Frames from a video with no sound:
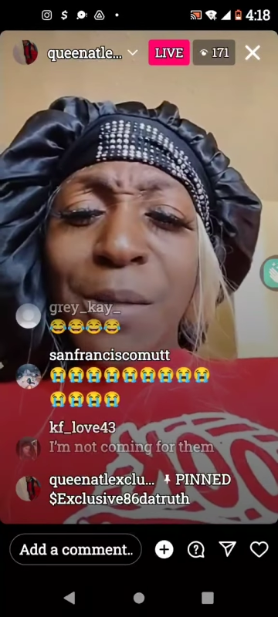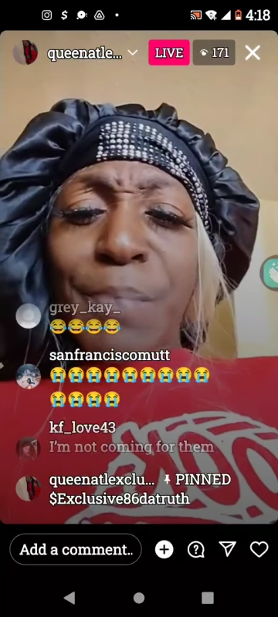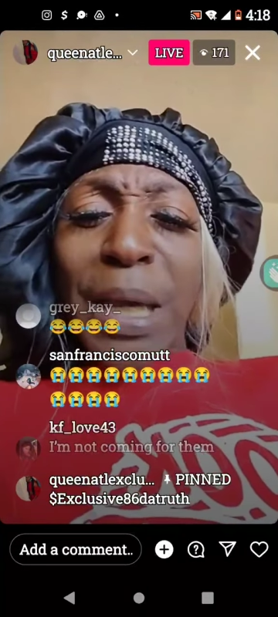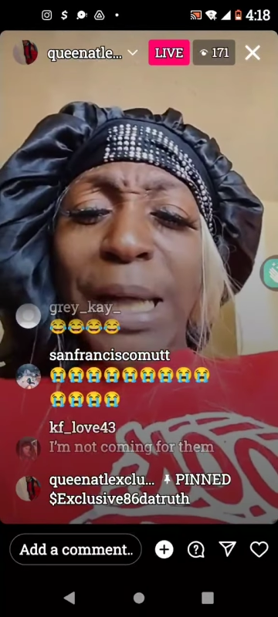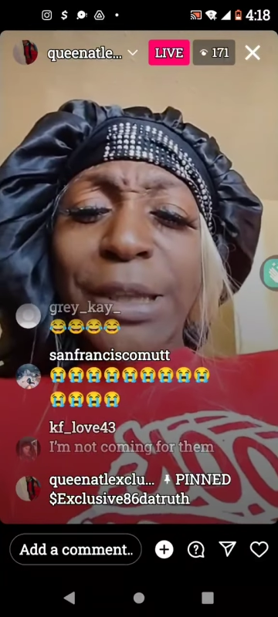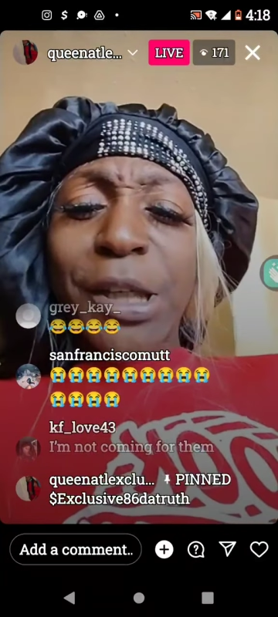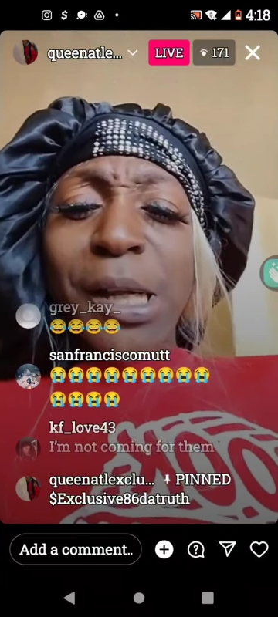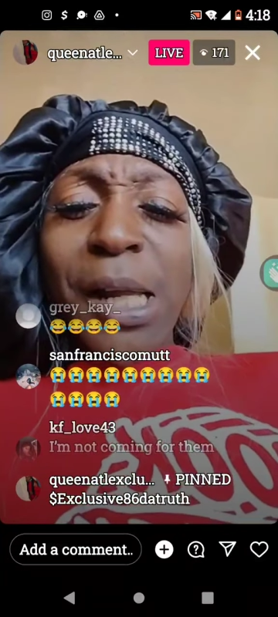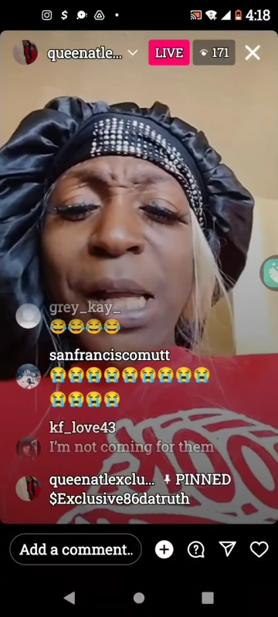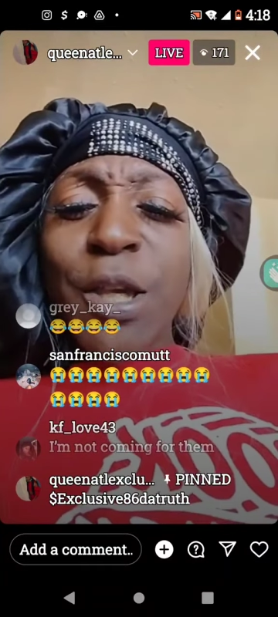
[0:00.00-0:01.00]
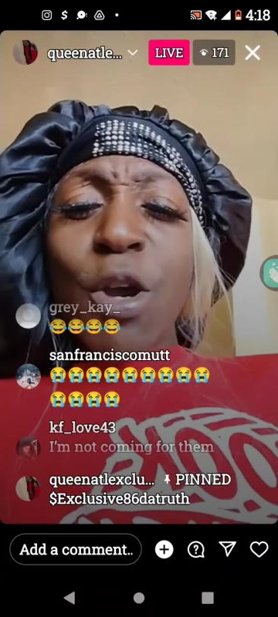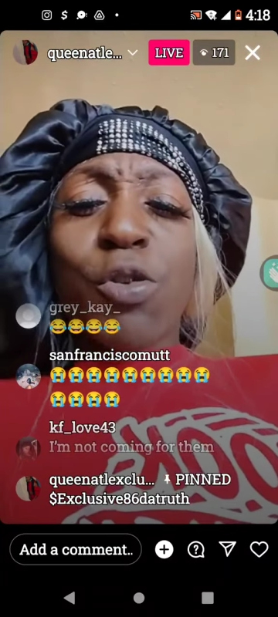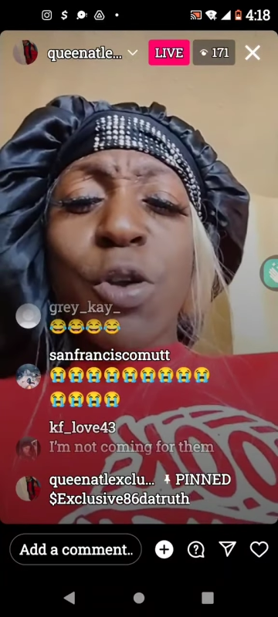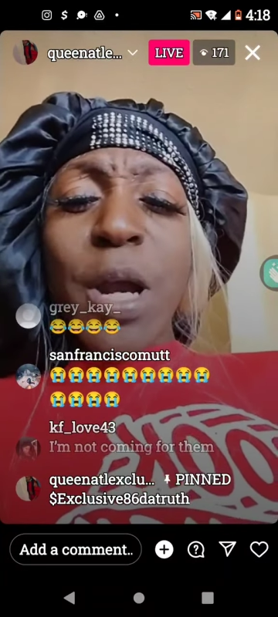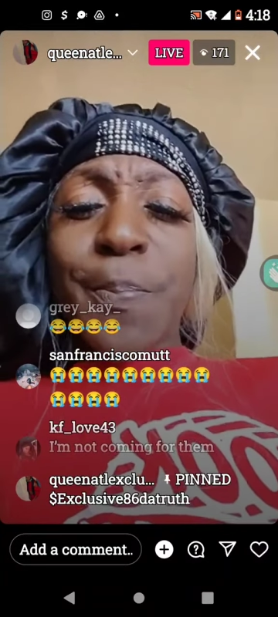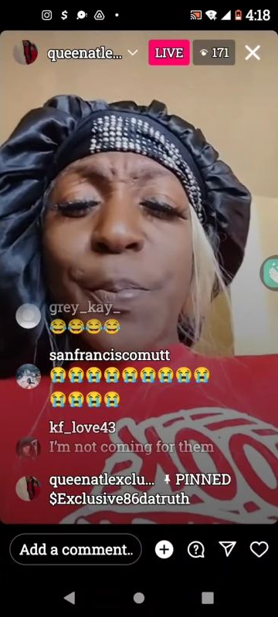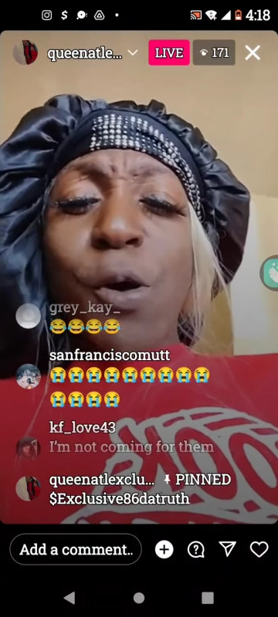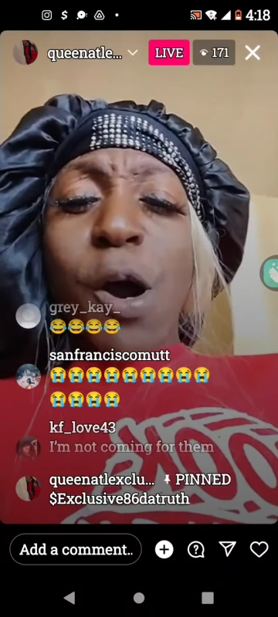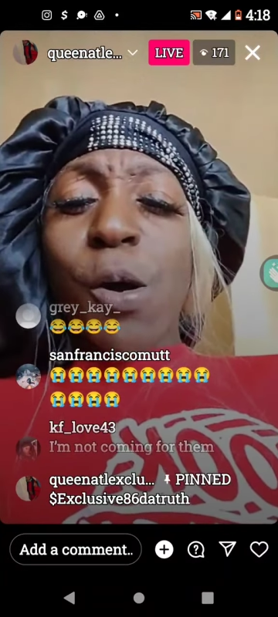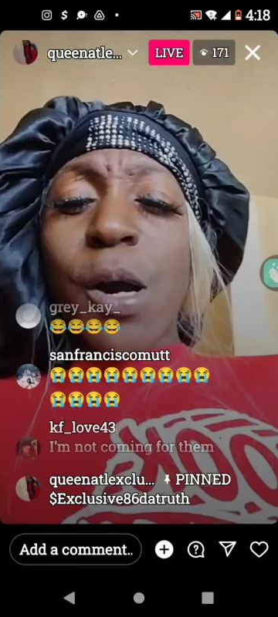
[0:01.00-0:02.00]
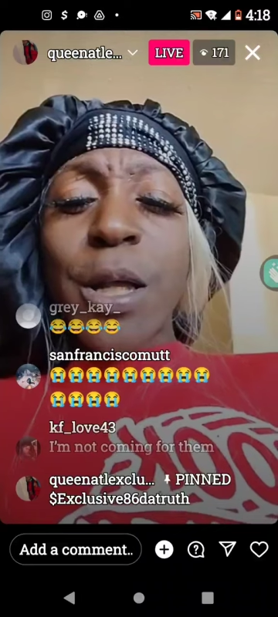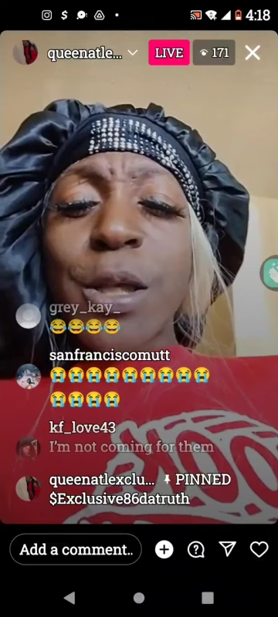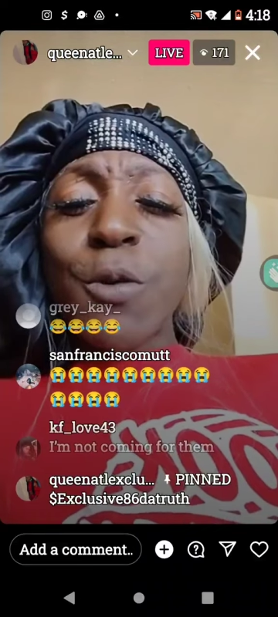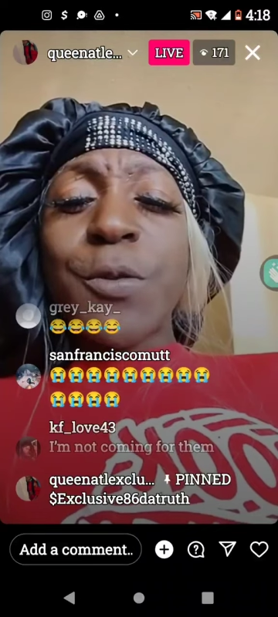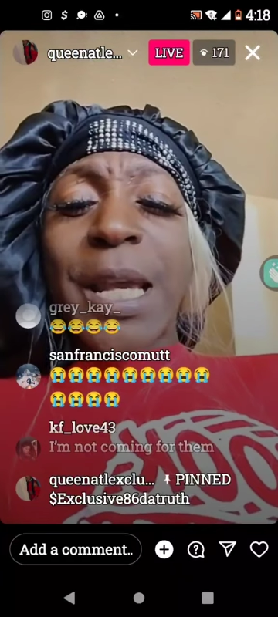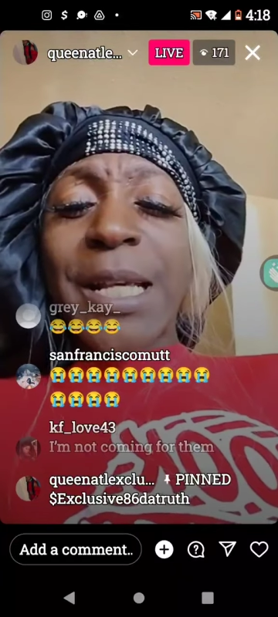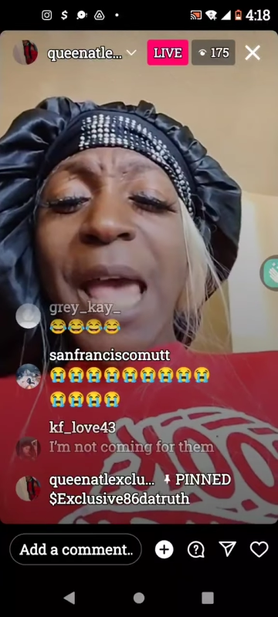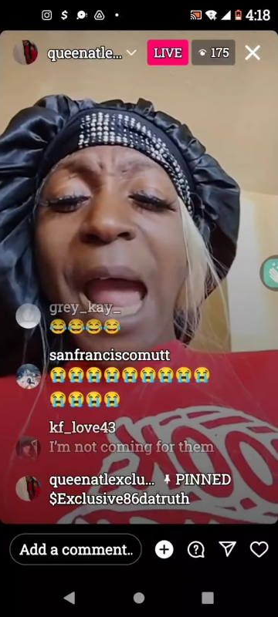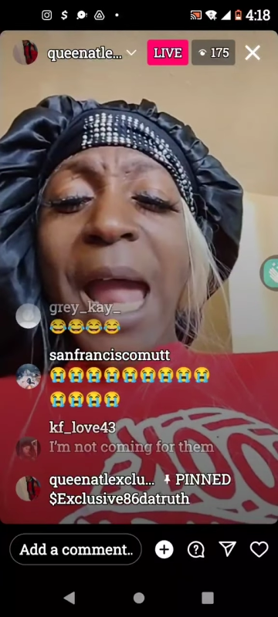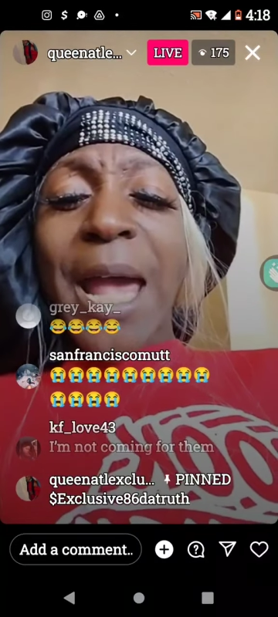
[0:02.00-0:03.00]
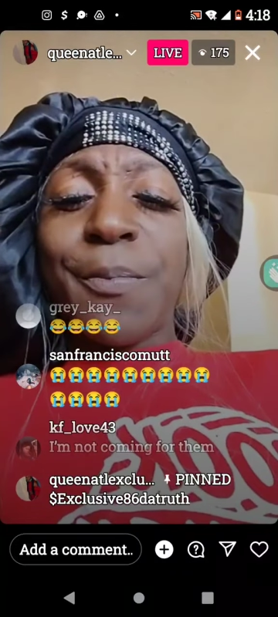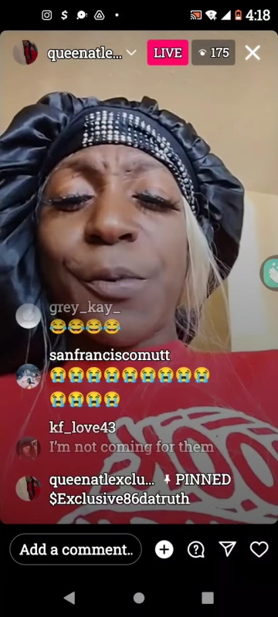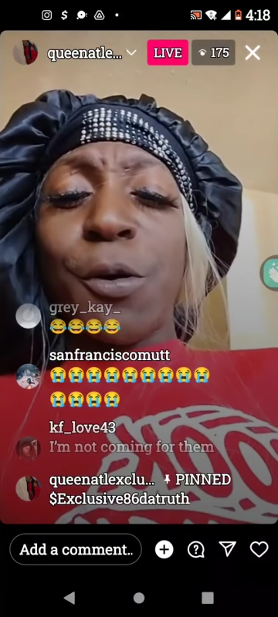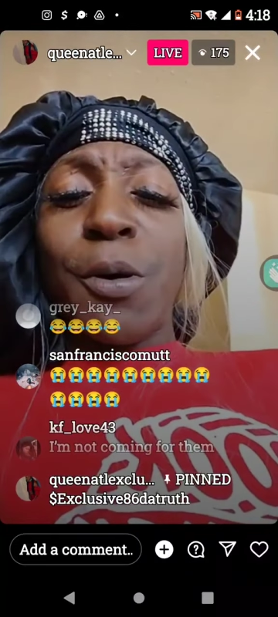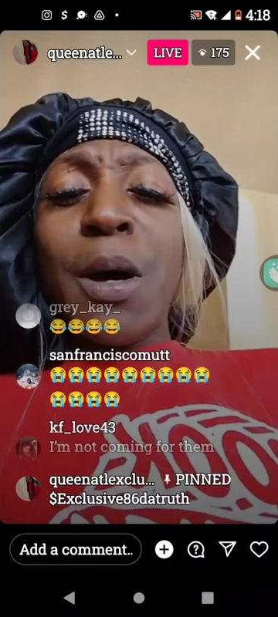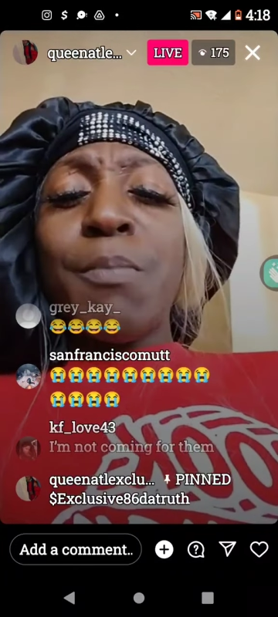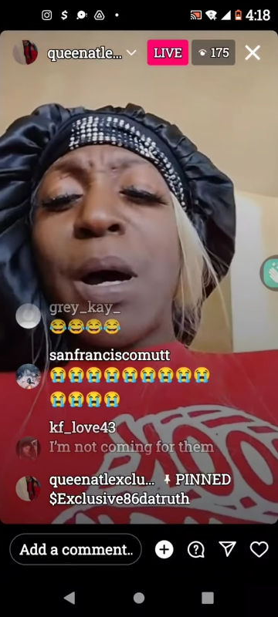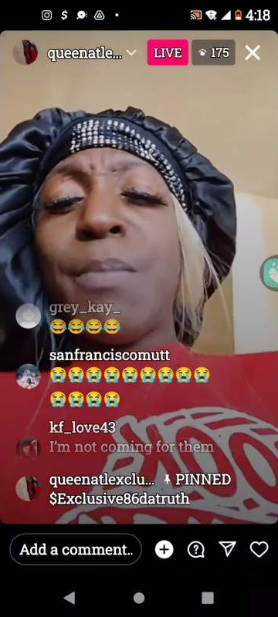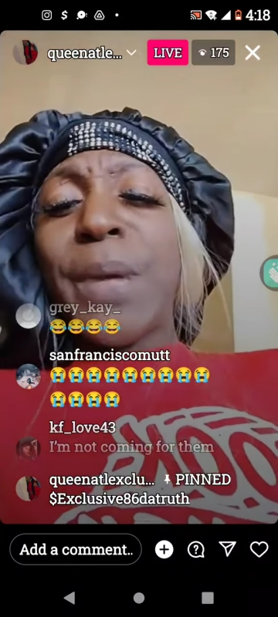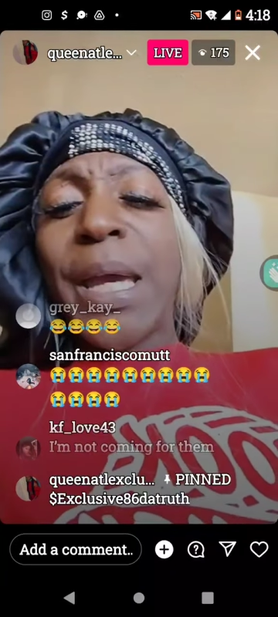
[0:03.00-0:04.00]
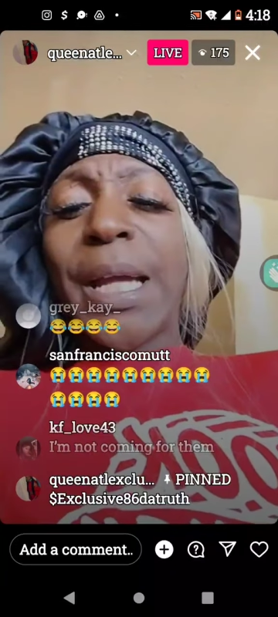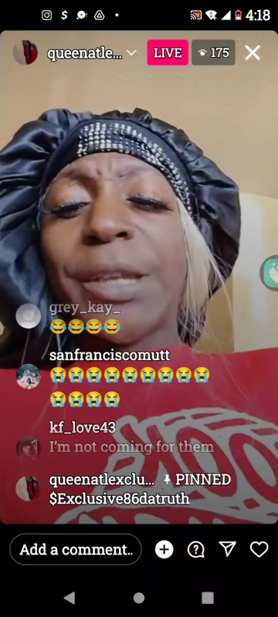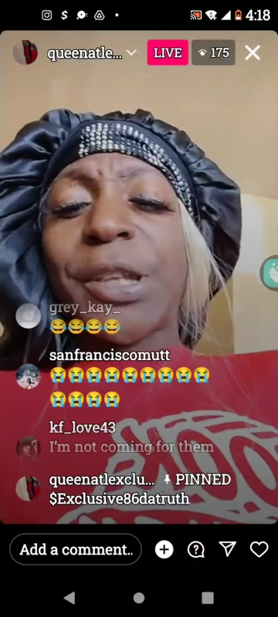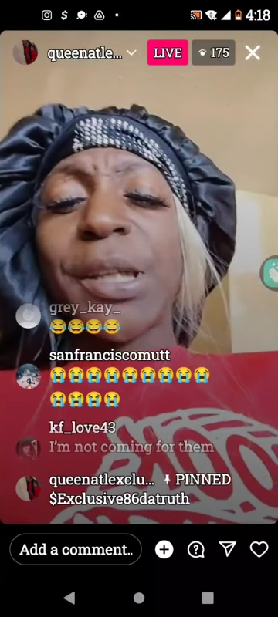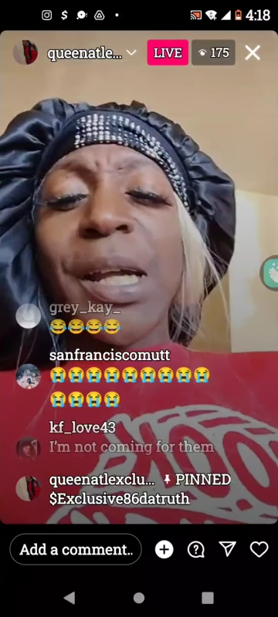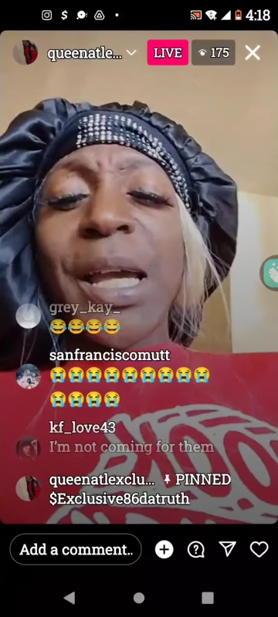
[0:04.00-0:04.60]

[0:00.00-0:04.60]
bitch, you cripple or you disabled, but bitch,